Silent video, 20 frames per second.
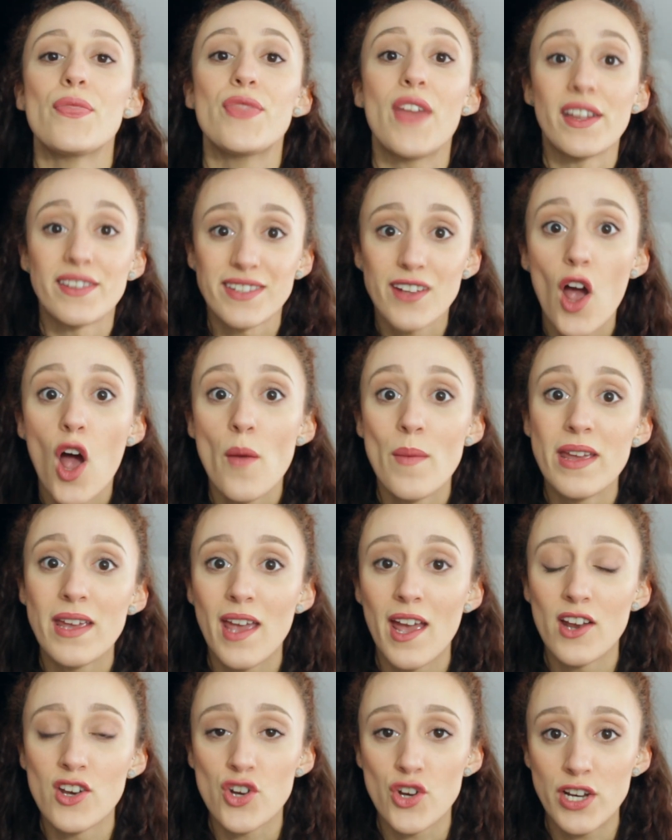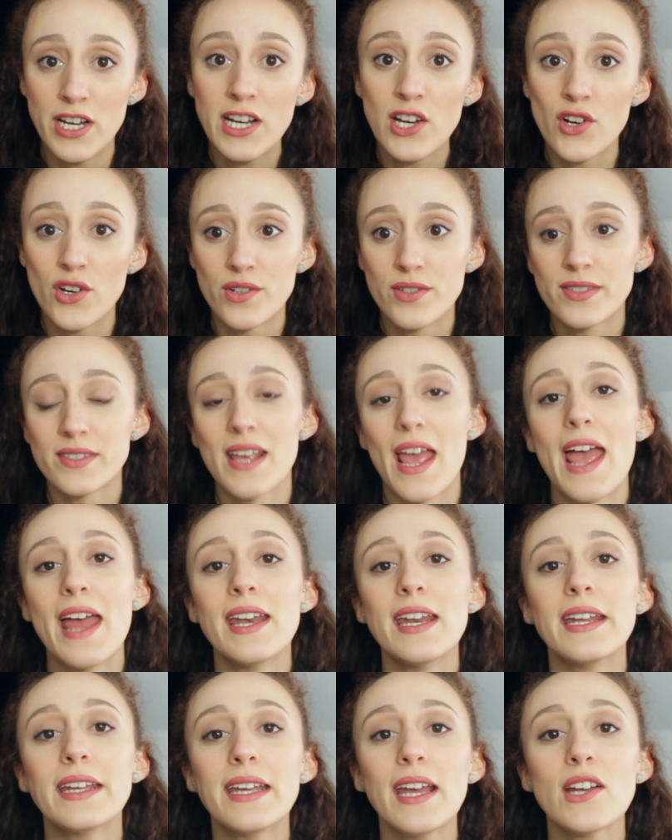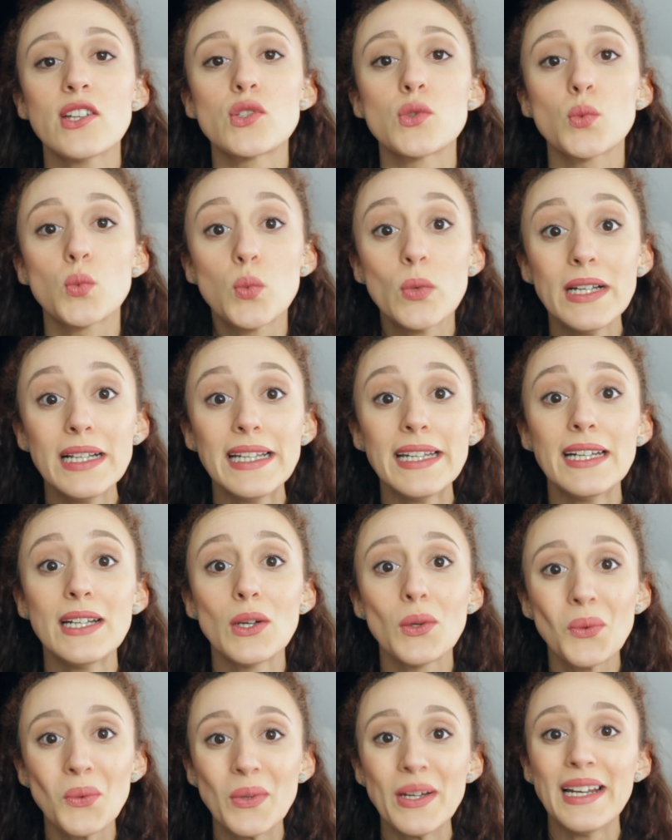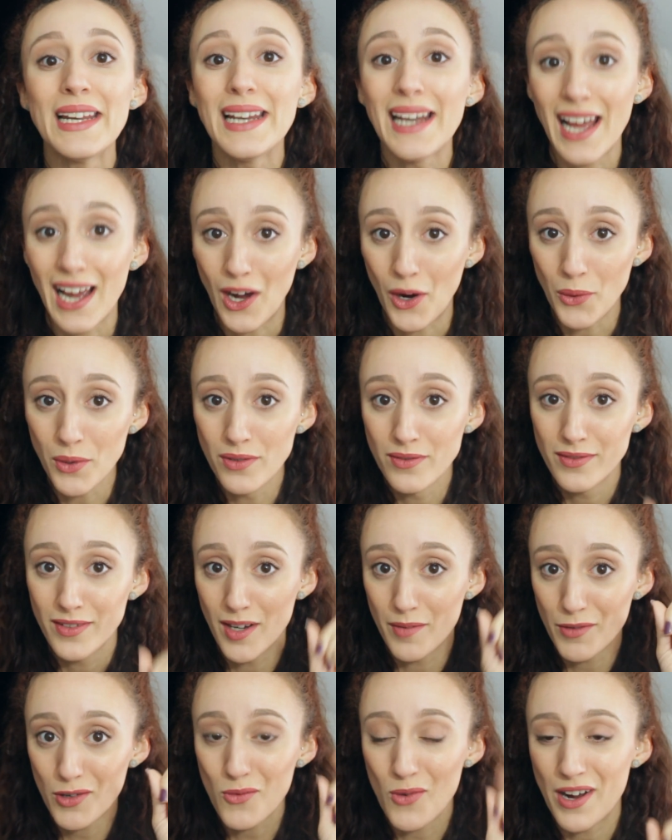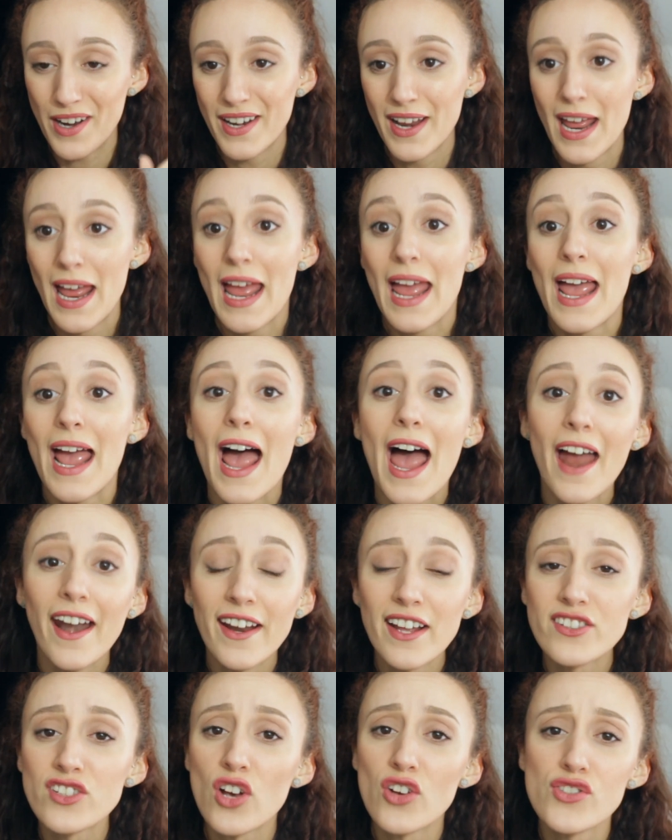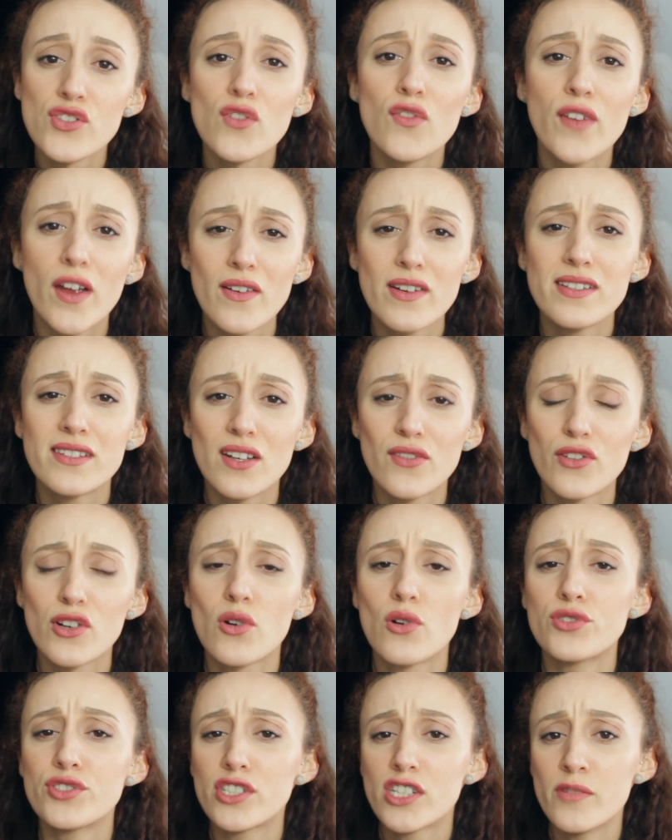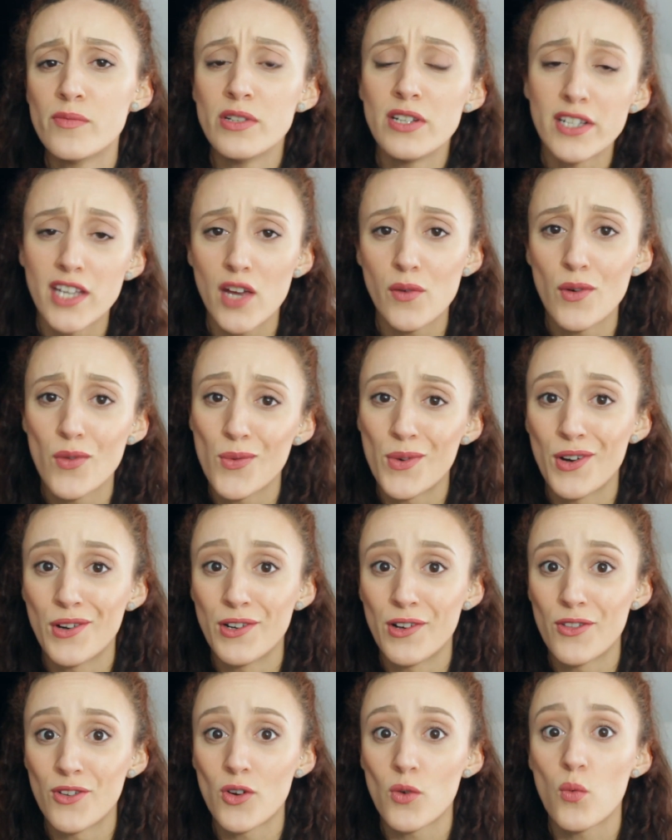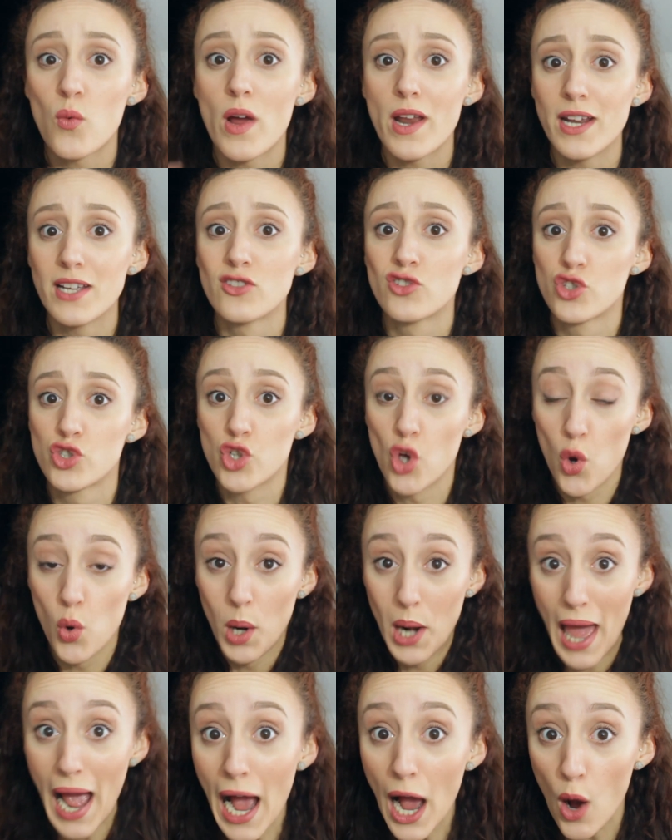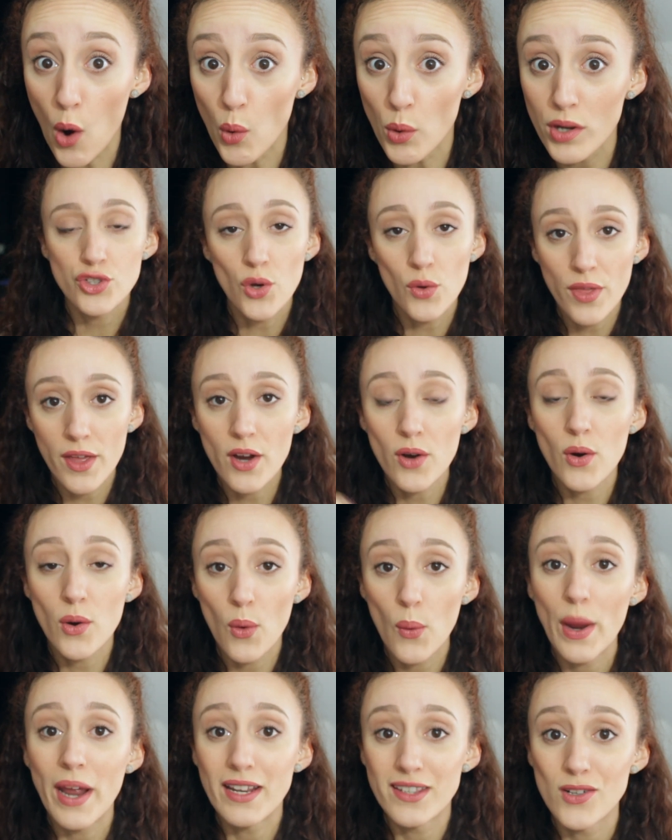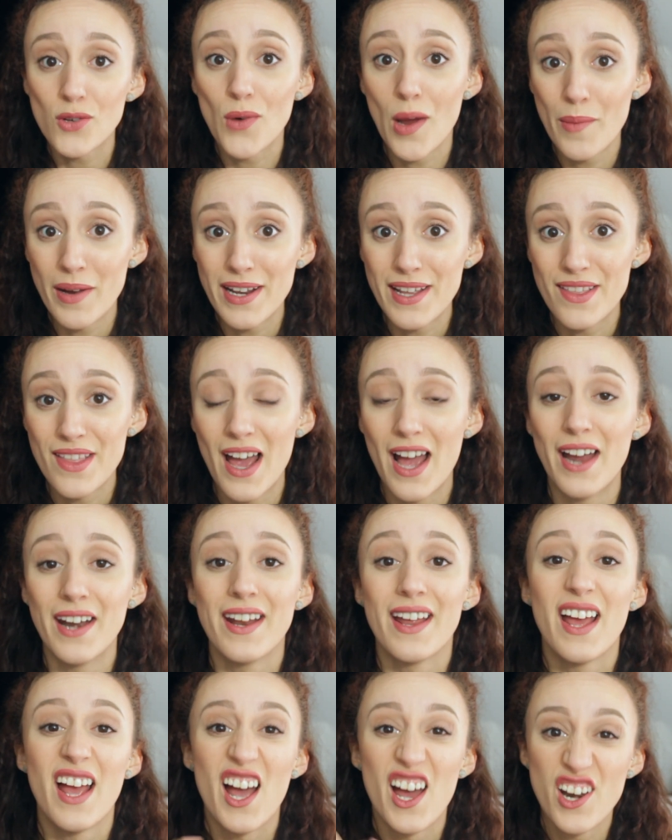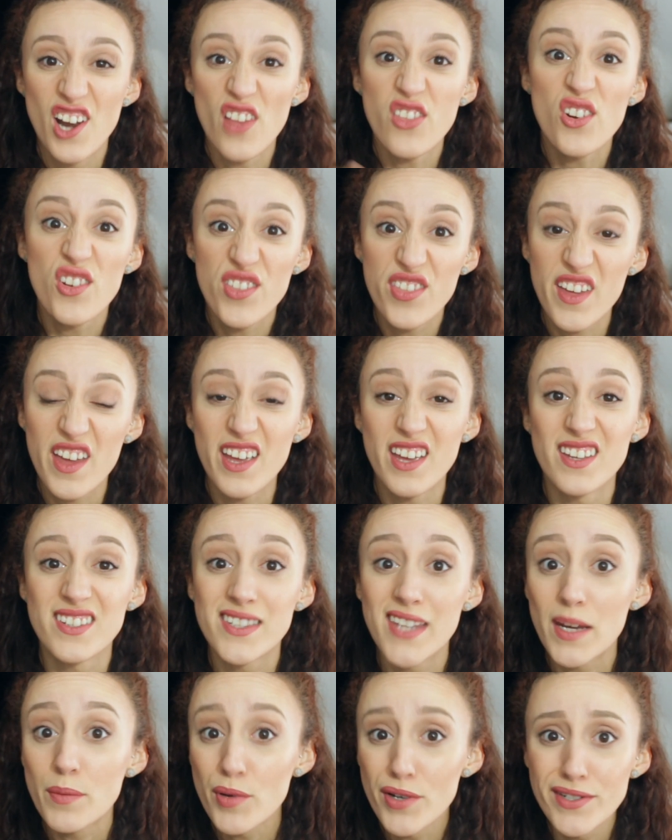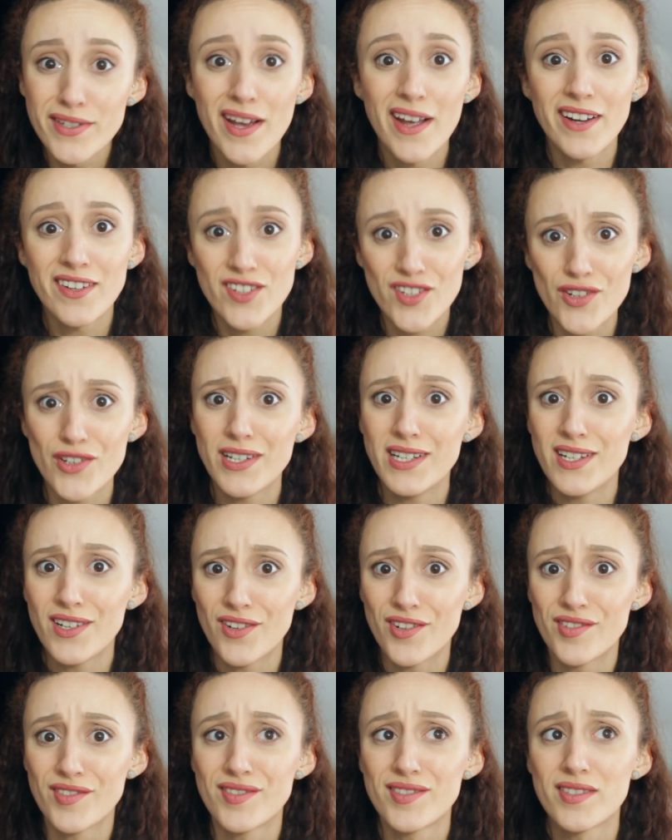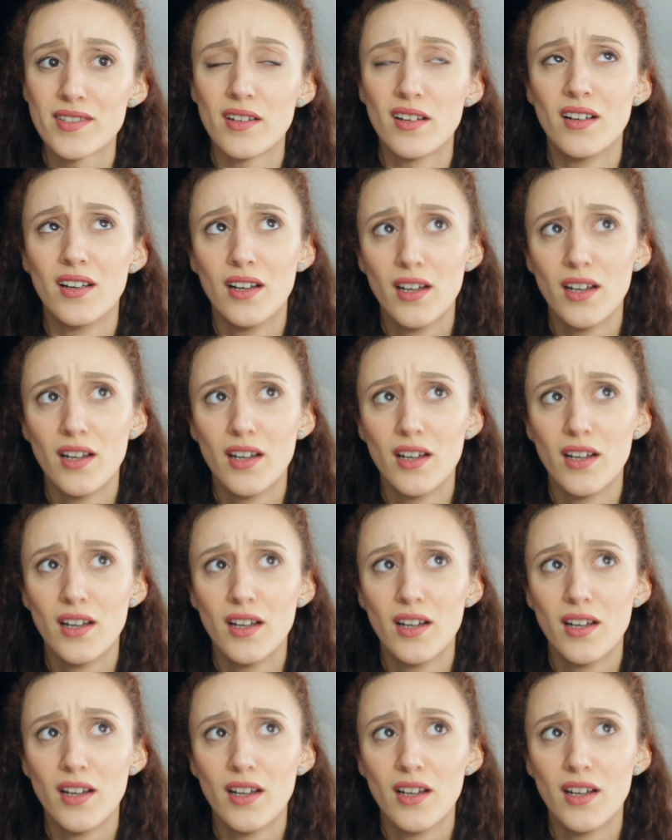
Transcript: that's coming at your ears, and it gets really, really loud, number one. And it's also very difficult to communicate with one another when it's so loud. So there are a way to remedy that. Another thing is they protect your ears.